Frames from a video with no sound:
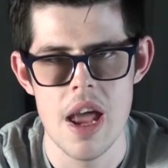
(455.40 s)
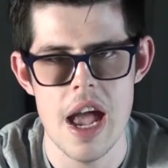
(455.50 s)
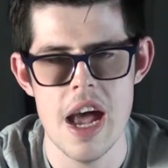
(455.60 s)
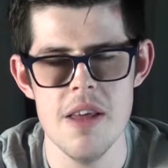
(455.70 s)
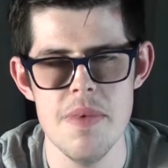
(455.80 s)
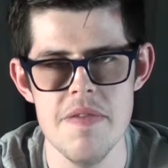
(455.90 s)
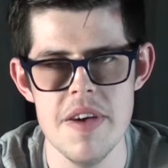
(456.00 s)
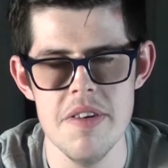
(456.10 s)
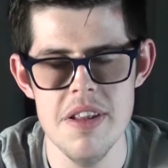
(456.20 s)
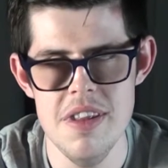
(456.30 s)
Anime
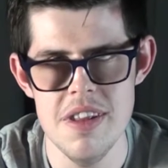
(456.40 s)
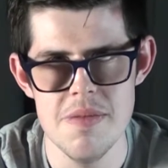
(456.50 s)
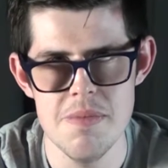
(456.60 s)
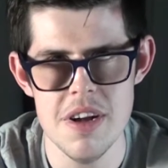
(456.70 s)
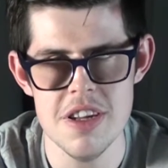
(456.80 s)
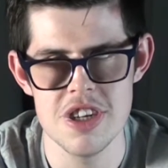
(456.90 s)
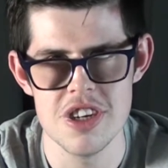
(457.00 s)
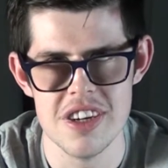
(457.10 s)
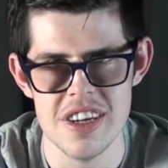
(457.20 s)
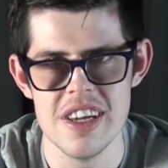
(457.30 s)
villain, much?
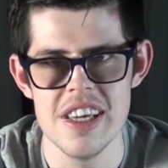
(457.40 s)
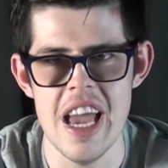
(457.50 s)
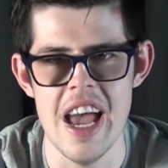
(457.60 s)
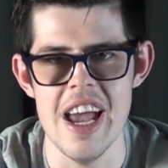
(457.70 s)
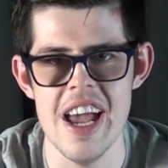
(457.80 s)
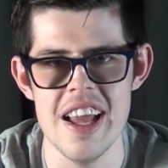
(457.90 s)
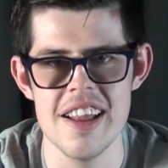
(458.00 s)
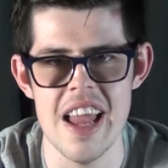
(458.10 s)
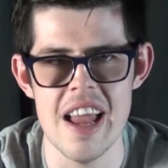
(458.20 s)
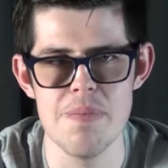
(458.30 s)
Yeah,
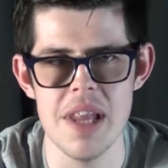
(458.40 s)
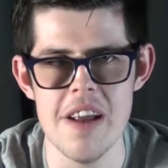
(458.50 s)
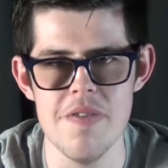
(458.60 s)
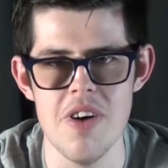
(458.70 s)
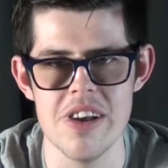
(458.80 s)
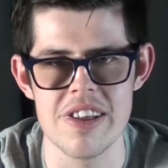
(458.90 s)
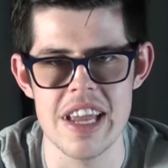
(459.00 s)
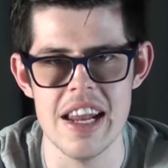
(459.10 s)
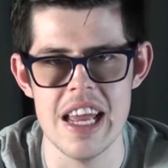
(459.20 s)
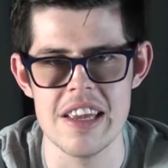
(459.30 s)
Black Falcon's
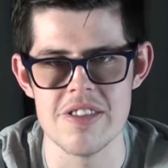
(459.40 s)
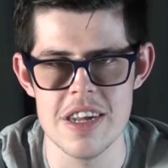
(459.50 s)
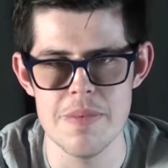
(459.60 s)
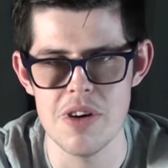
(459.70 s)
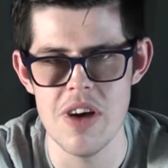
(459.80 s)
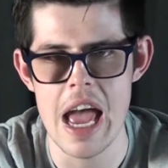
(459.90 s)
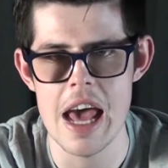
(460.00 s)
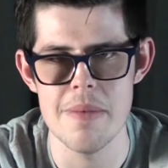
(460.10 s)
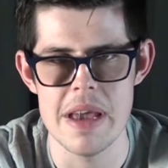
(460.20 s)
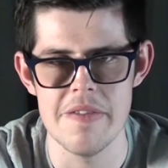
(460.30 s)
kind of like your typical
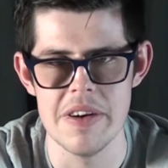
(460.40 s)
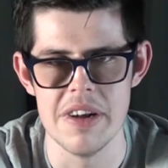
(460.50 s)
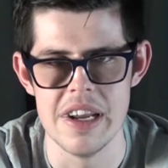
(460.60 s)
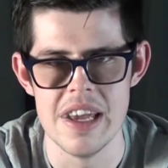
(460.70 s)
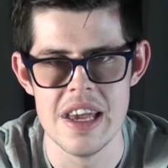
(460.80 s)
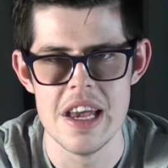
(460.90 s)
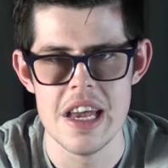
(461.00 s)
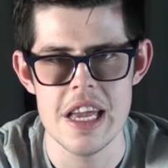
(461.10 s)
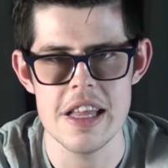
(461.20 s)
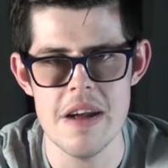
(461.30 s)
anime villain.
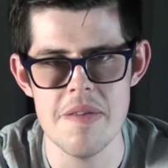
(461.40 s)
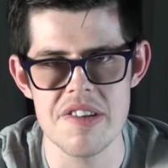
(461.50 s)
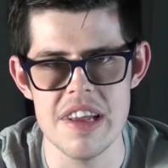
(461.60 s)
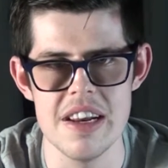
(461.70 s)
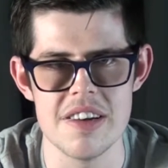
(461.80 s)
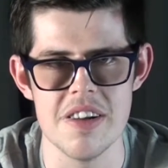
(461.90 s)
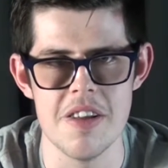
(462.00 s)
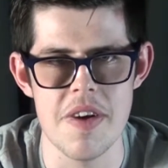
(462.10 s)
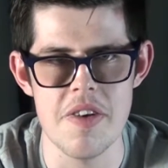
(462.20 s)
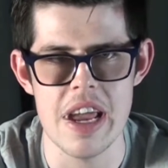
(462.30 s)
He's never seen until the
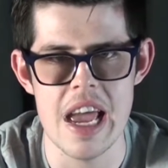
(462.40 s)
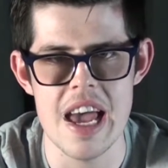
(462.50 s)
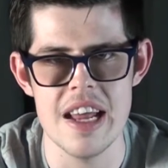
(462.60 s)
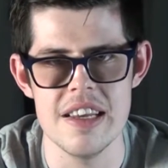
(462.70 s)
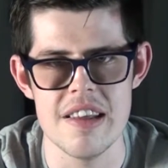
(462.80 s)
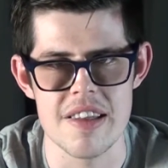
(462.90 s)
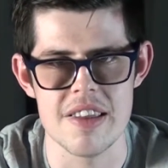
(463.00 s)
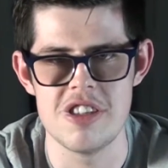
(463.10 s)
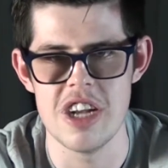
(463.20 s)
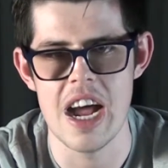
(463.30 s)
very end. He's
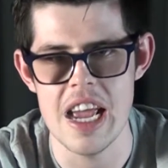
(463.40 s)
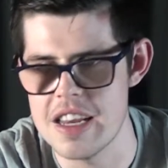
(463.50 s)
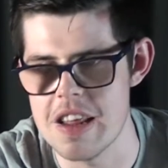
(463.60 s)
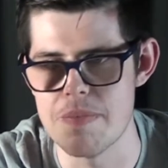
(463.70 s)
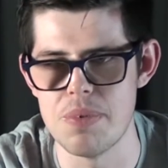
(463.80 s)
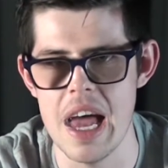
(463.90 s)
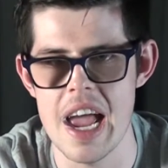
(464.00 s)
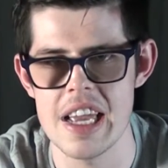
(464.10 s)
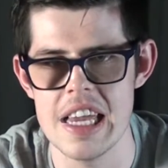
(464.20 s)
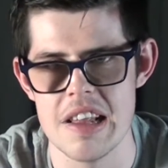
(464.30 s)
giant, he's
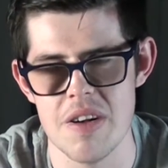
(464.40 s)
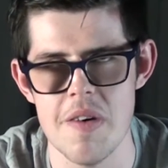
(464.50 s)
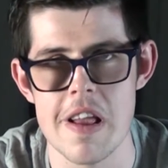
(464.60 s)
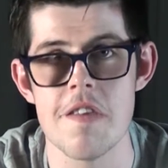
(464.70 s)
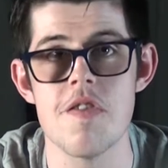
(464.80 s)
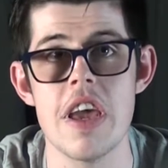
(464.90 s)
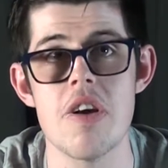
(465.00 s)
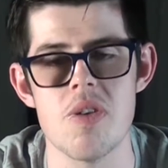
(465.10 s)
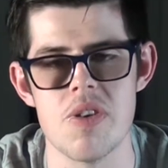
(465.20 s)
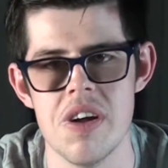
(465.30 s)
black, he's always
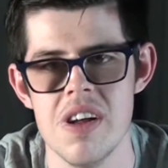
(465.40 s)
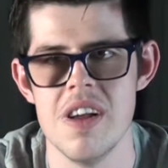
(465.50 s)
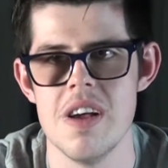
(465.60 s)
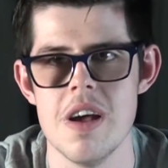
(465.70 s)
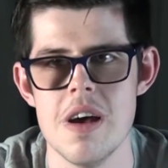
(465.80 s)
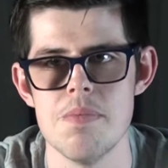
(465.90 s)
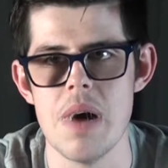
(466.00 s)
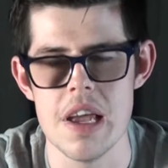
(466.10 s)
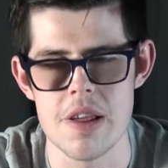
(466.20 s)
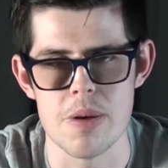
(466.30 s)
feared
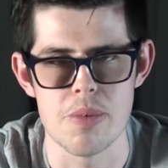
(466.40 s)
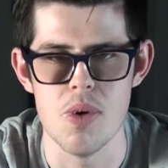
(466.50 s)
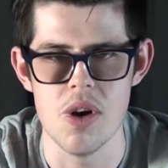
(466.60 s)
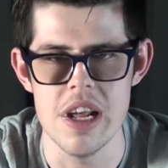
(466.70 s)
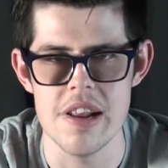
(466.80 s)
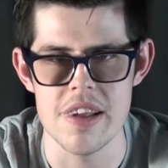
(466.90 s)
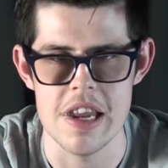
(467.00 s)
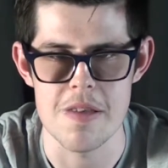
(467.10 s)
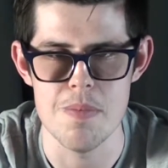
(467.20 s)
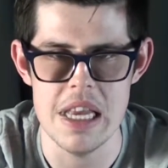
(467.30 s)
by his subordinates and
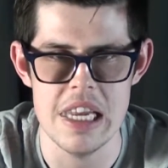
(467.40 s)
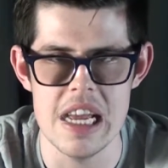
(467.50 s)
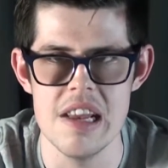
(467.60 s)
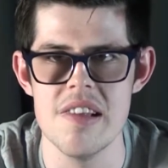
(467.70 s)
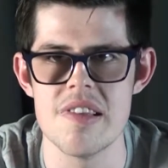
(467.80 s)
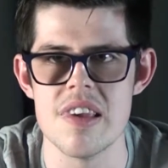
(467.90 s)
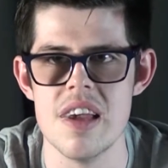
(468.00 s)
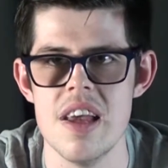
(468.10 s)
his minions.